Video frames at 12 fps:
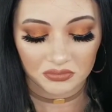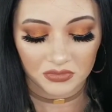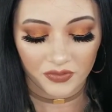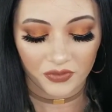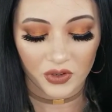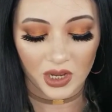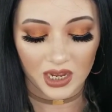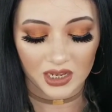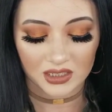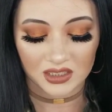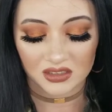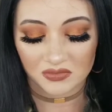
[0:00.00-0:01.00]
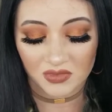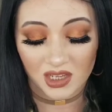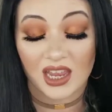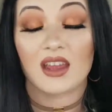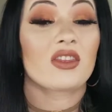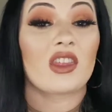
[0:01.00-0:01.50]
if you guys
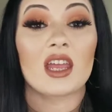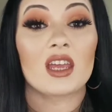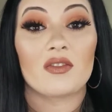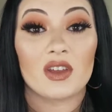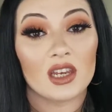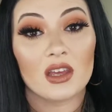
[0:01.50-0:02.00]
think of any